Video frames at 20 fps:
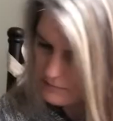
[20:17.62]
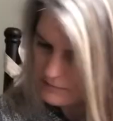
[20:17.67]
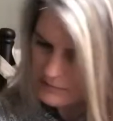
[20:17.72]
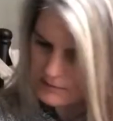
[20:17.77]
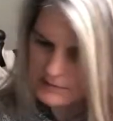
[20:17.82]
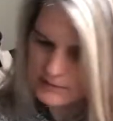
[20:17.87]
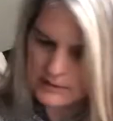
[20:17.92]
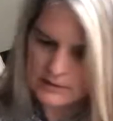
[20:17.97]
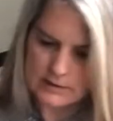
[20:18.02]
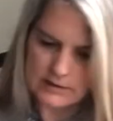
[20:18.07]

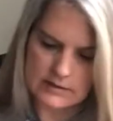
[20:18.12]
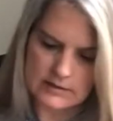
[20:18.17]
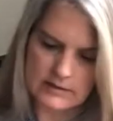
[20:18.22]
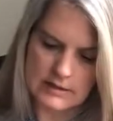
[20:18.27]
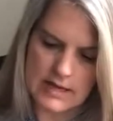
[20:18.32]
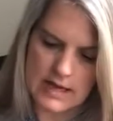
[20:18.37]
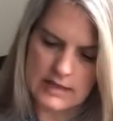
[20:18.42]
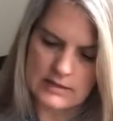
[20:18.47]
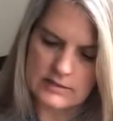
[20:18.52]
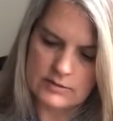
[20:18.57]
Let's get this
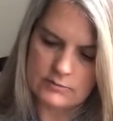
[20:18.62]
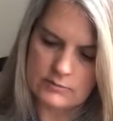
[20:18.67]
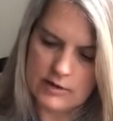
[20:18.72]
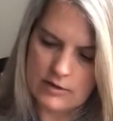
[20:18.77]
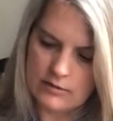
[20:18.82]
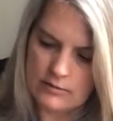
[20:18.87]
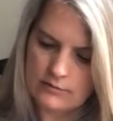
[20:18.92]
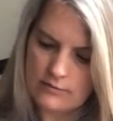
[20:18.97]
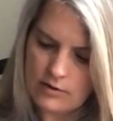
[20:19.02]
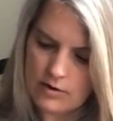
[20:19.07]
last
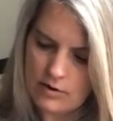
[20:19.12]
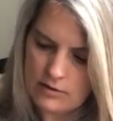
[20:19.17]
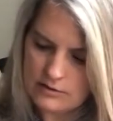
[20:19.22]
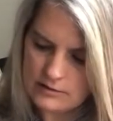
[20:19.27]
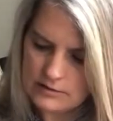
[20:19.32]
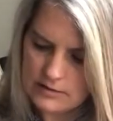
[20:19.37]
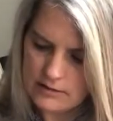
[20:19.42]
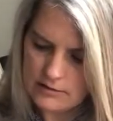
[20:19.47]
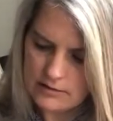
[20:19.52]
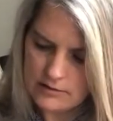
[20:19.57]
round of
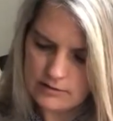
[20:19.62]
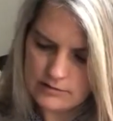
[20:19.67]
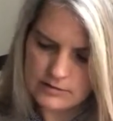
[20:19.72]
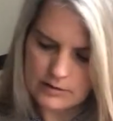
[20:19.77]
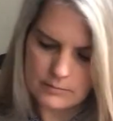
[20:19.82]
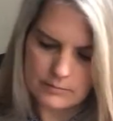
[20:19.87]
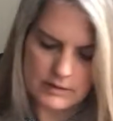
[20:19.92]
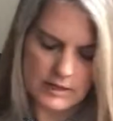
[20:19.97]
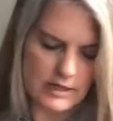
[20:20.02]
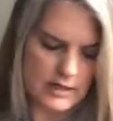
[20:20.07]
cards out here,
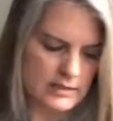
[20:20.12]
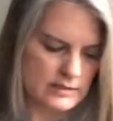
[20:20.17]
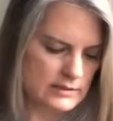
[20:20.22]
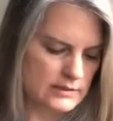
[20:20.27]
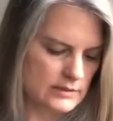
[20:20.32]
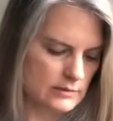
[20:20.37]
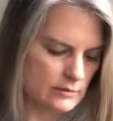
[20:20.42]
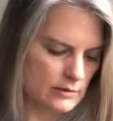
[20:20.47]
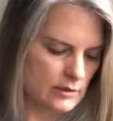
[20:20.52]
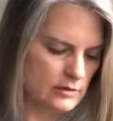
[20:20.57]
Gemini, and
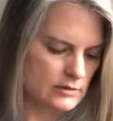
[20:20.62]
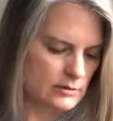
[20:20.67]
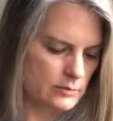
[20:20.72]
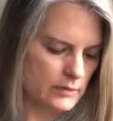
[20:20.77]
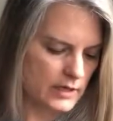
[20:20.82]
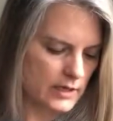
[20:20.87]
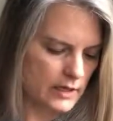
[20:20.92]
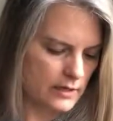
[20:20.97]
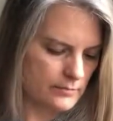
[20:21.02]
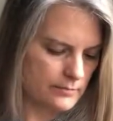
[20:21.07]
see what else
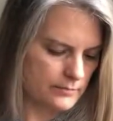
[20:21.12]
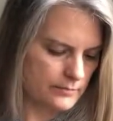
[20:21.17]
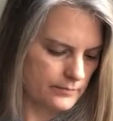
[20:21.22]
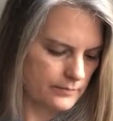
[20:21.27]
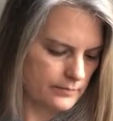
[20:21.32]
we get.